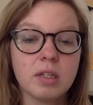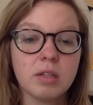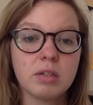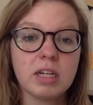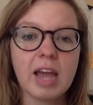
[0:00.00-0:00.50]

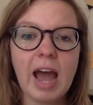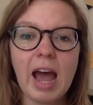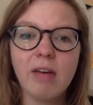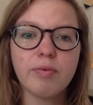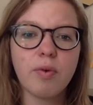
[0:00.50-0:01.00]
So she
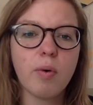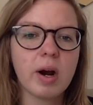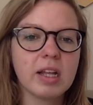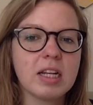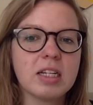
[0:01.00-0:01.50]
had
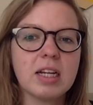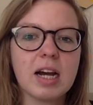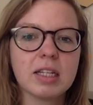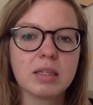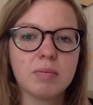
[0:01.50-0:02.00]
4, and then she
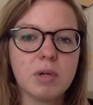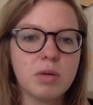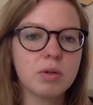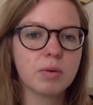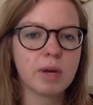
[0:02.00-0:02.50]
got some
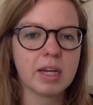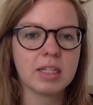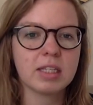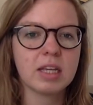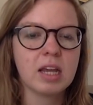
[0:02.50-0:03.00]
new
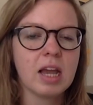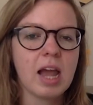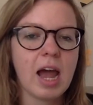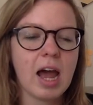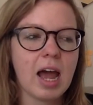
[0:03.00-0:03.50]
toys,
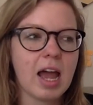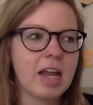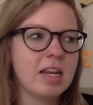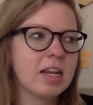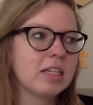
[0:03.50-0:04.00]

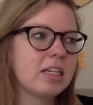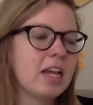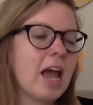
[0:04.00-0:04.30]
and she